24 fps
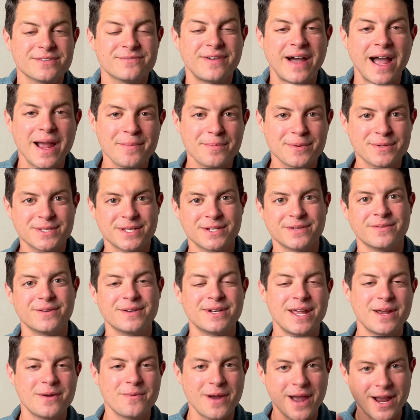5% of our
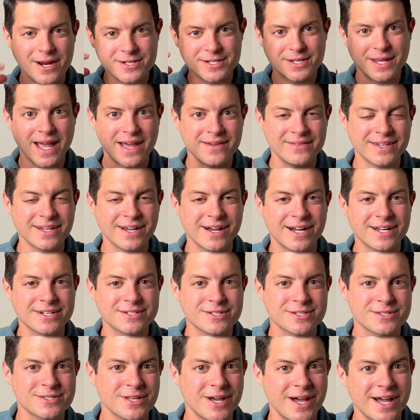day we're actually having
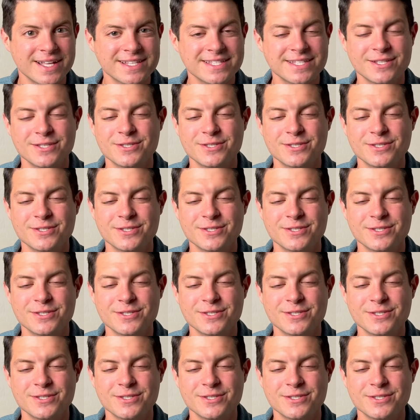conscious thoughts.